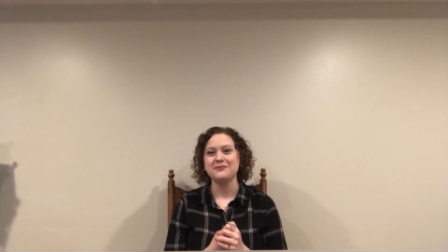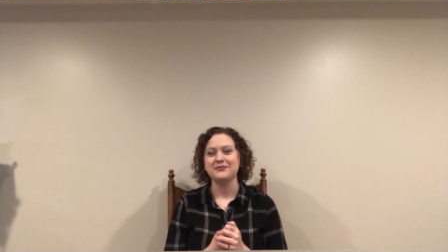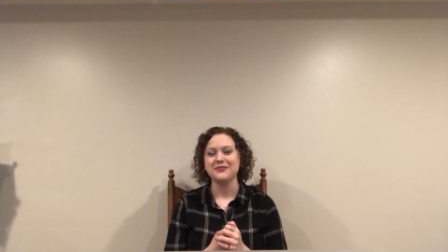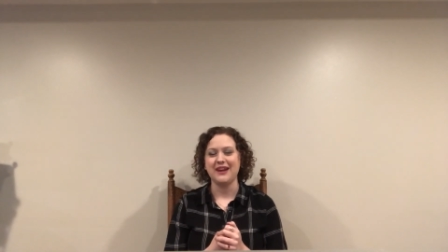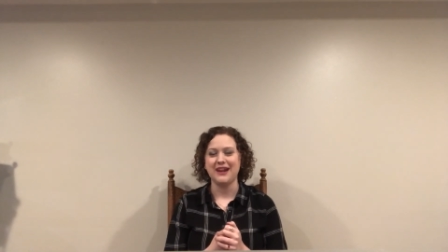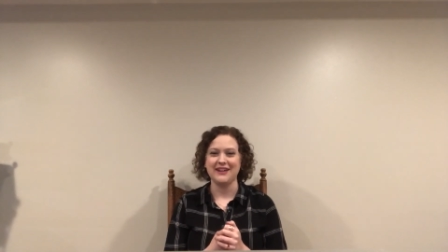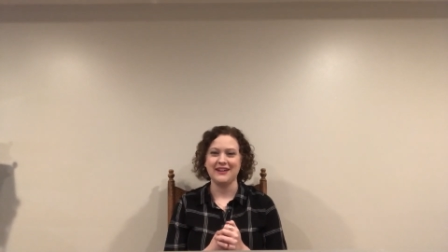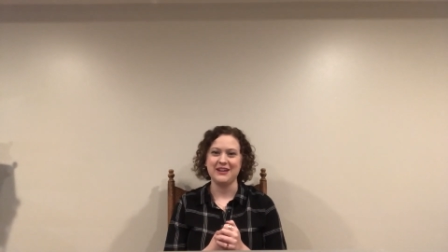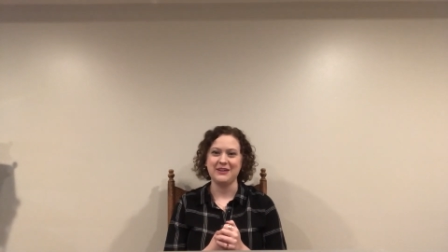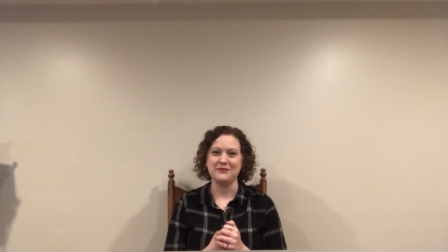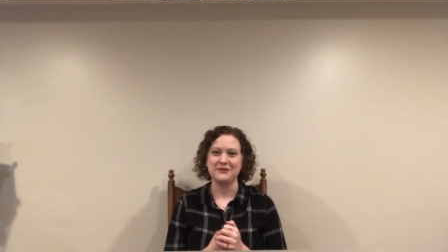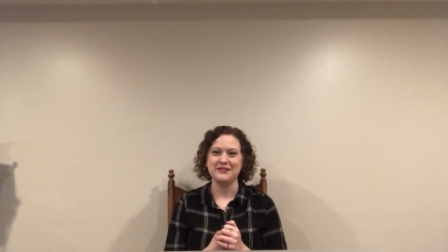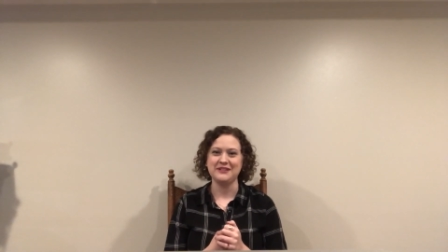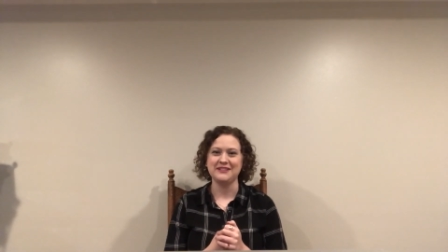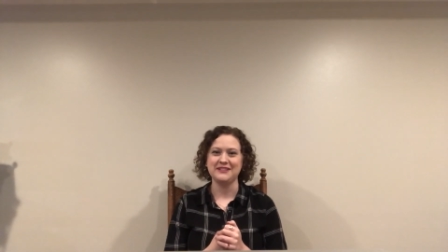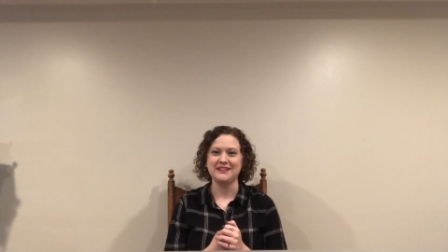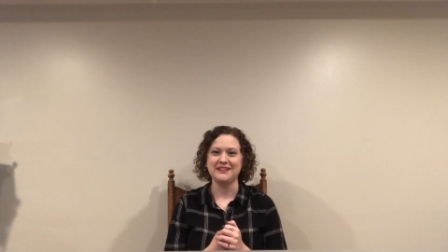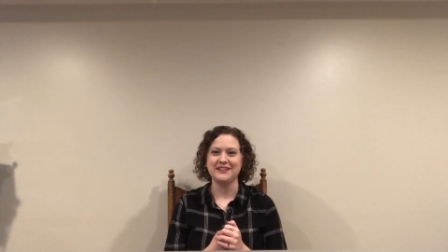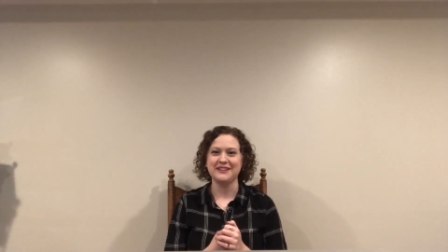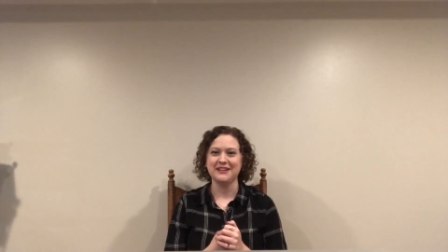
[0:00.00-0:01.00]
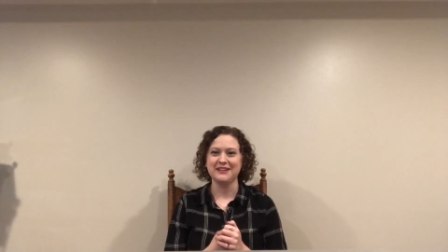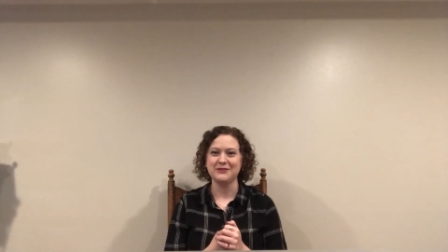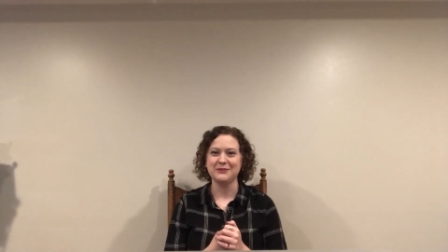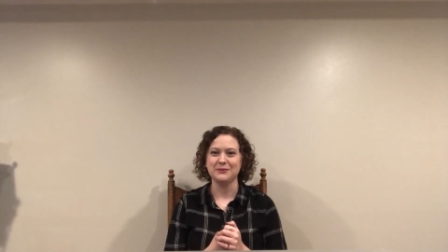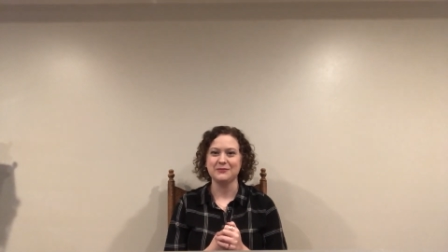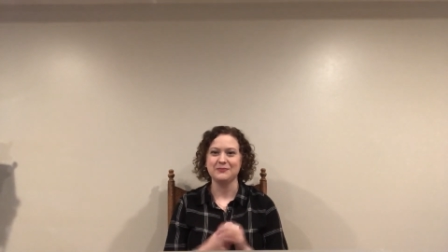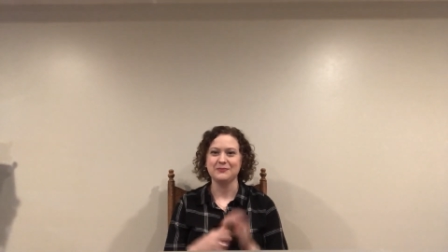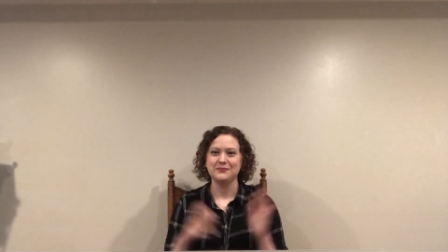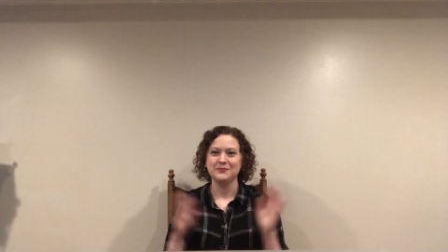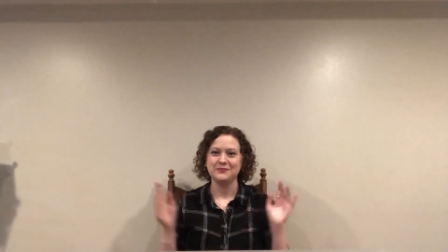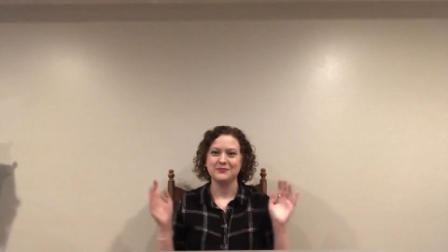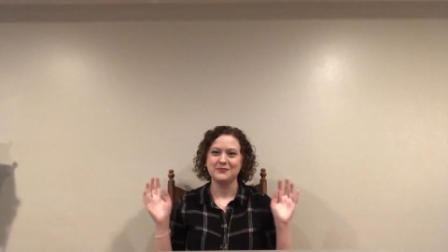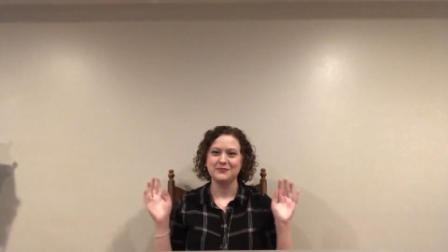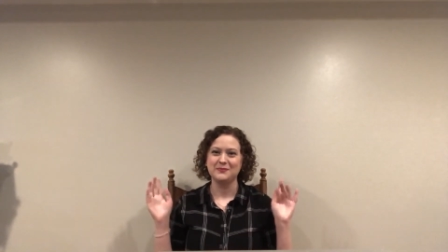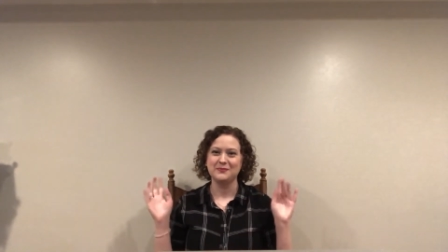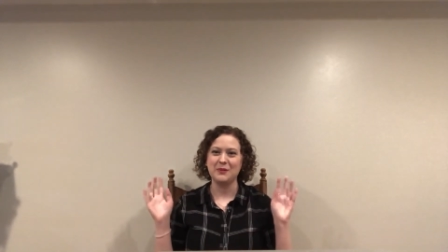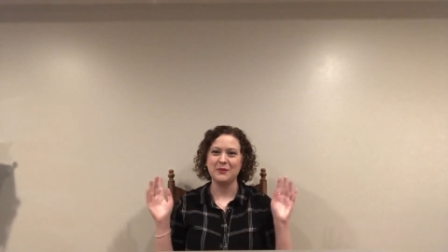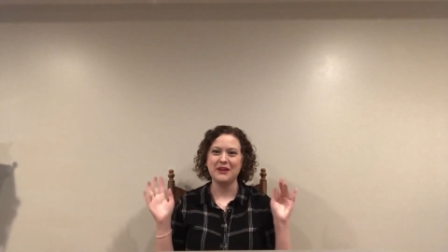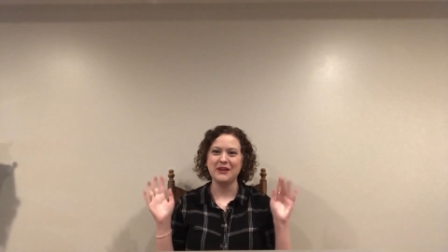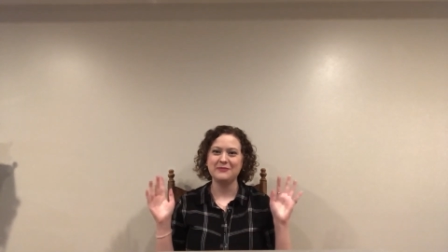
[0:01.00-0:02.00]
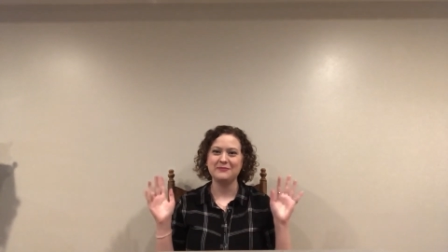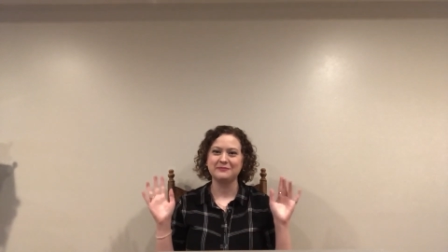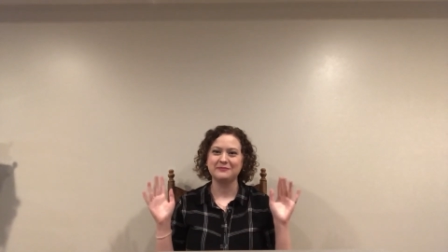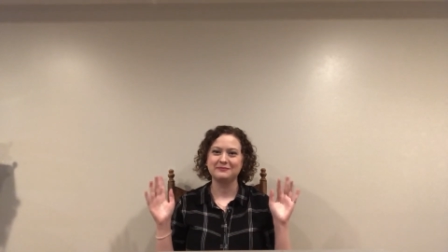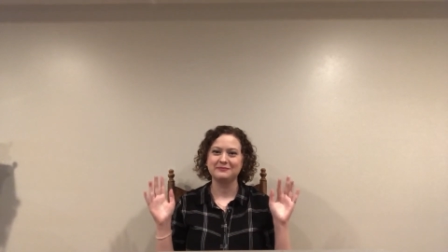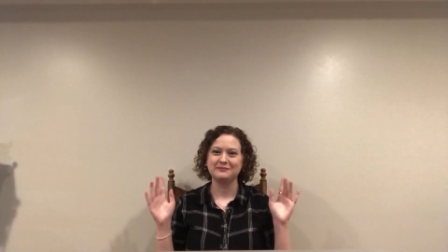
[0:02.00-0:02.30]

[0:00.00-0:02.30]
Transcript: I can't wait to see you in the next one. Bye-bye!